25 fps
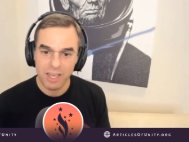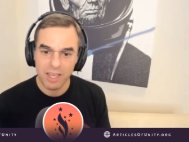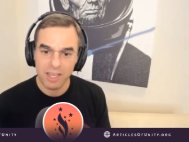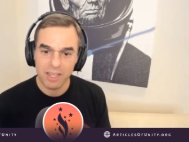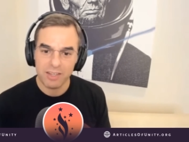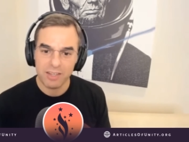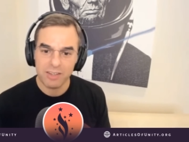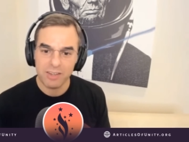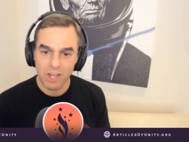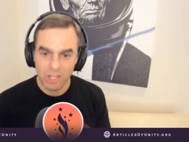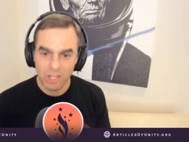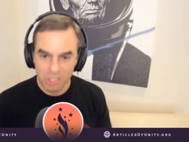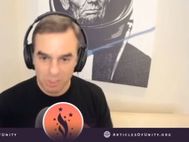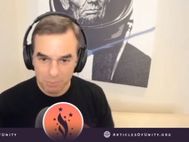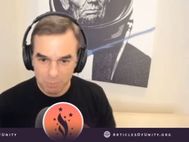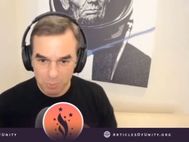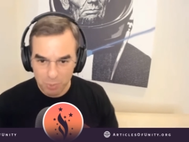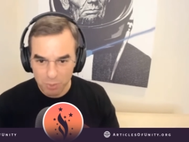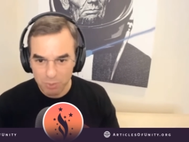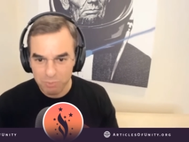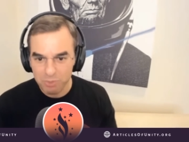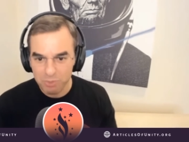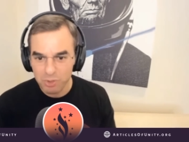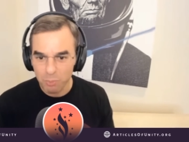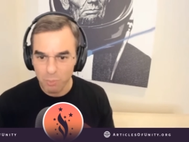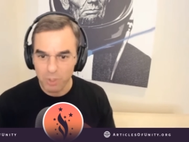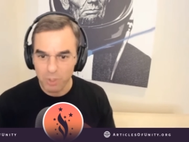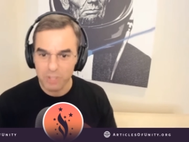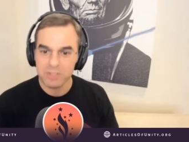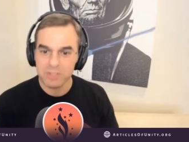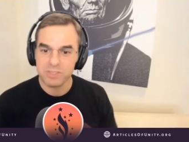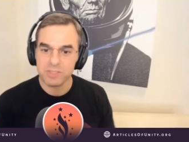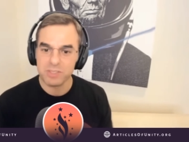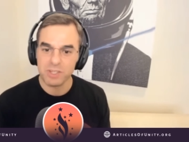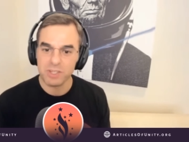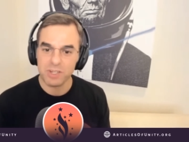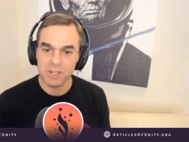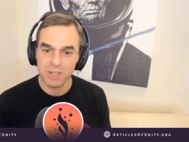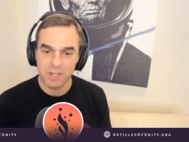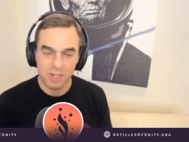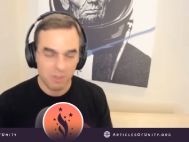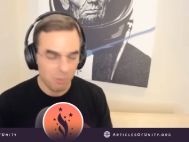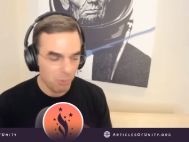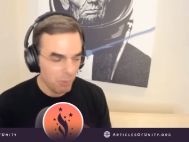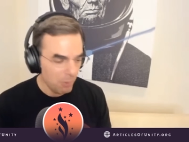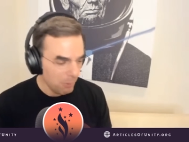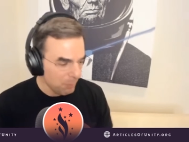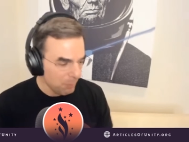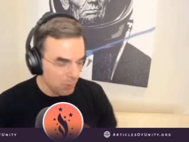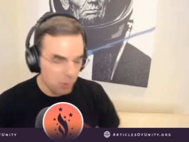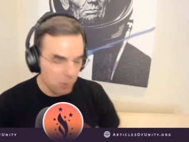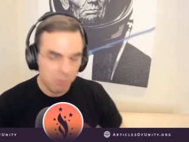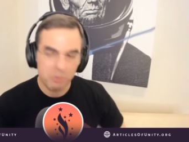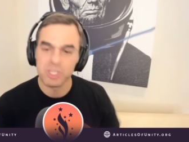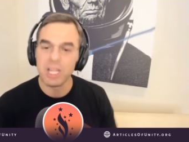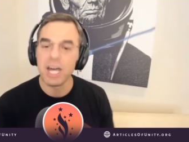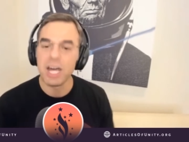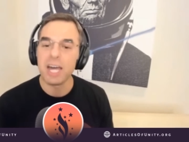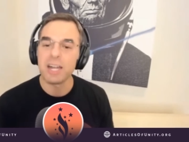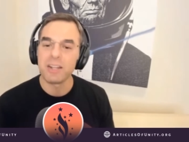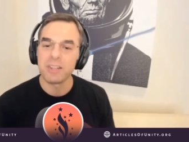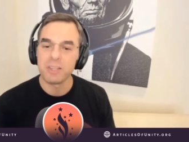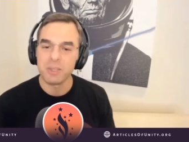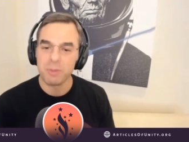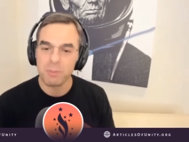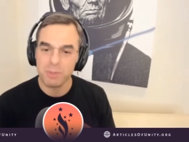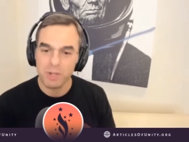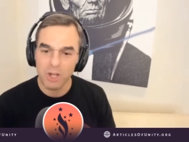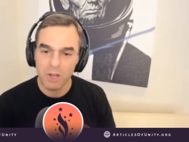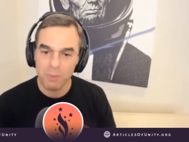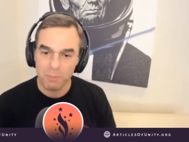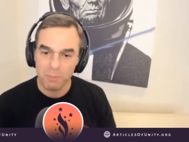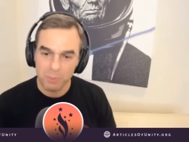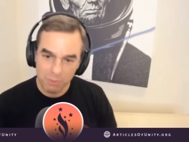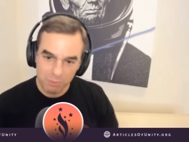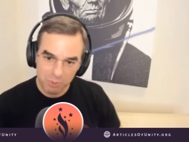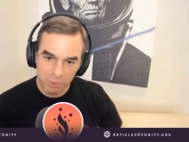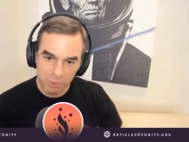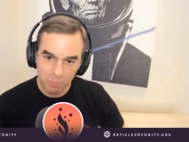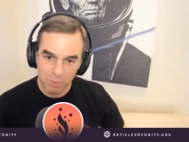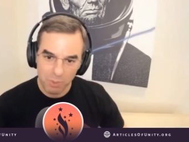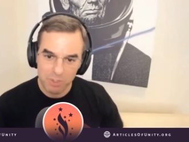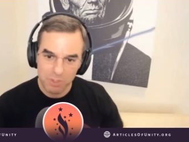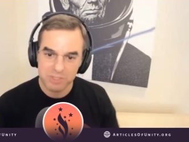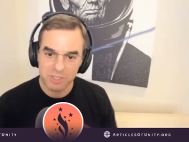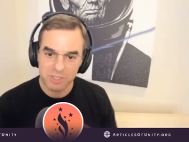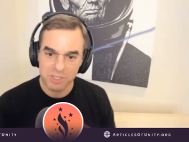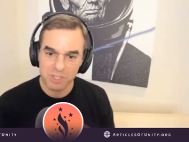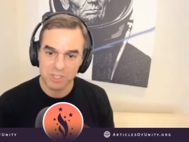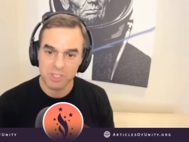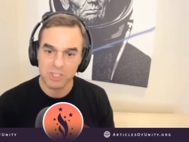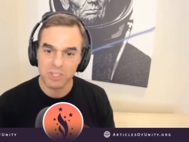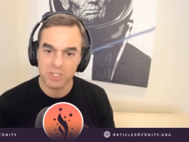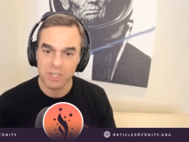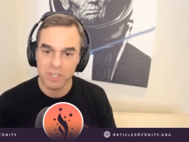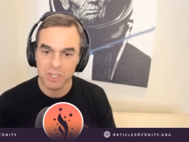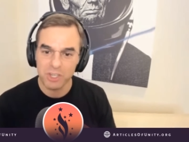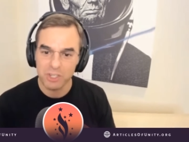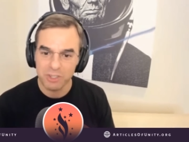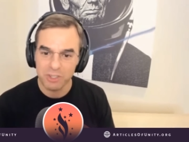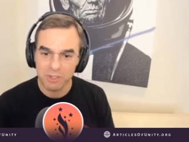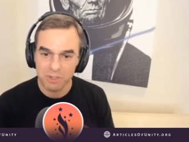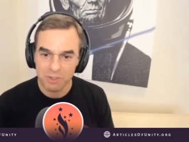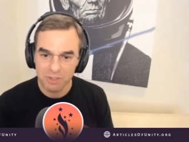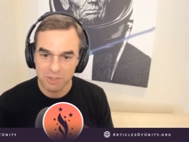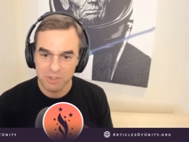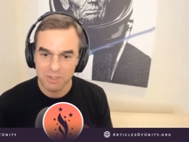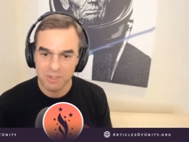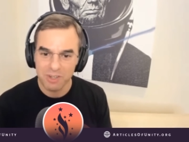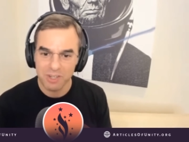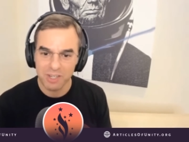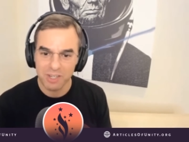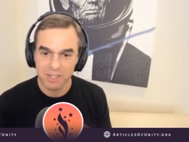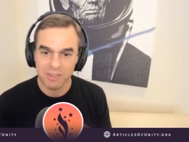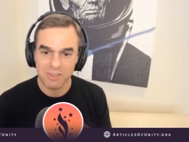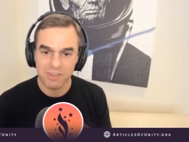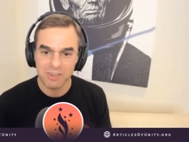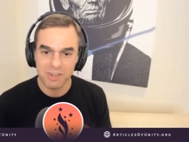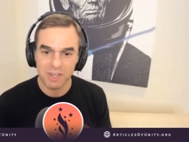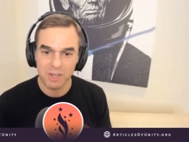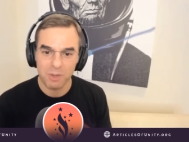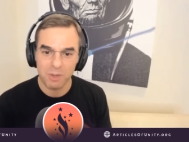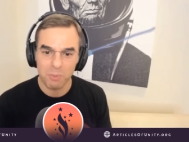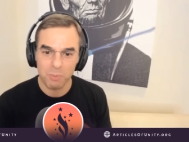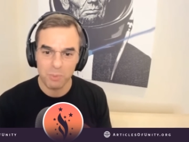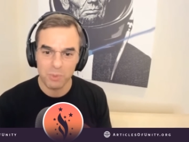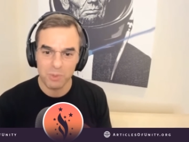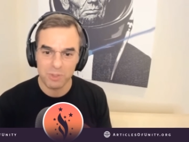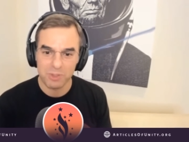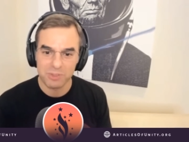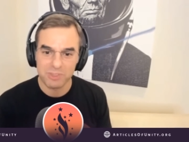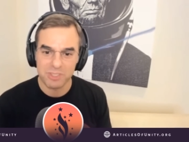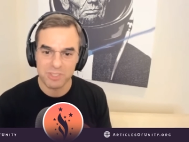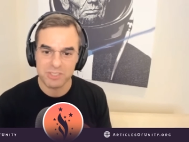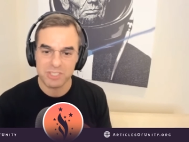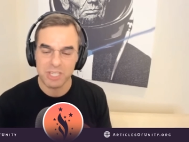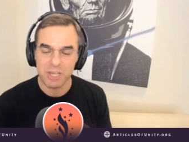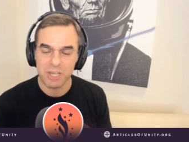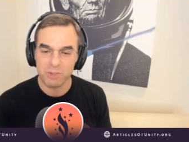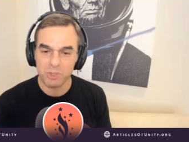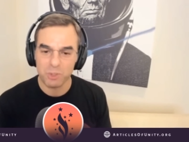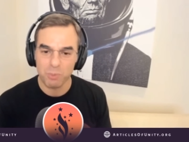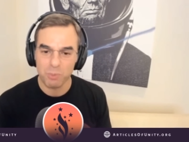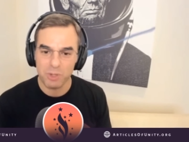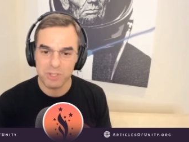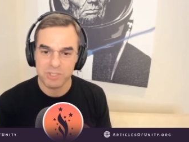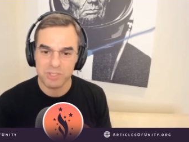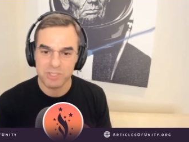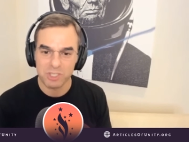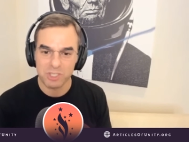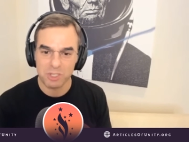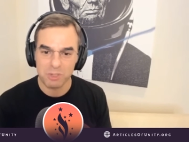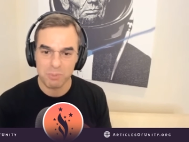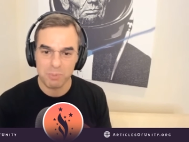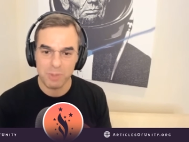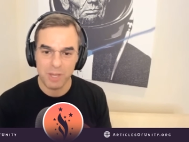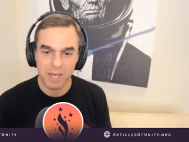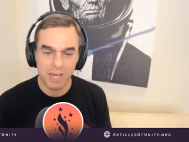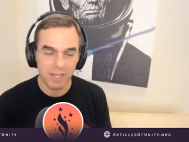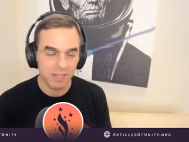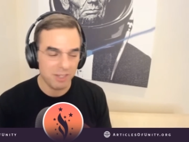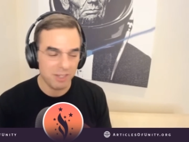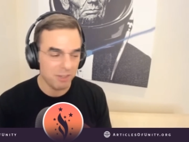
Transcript: and I'll approve the ones we'll approve a lot of them, and I'll approve the ones that are good, and we'll discount the ones that are bad.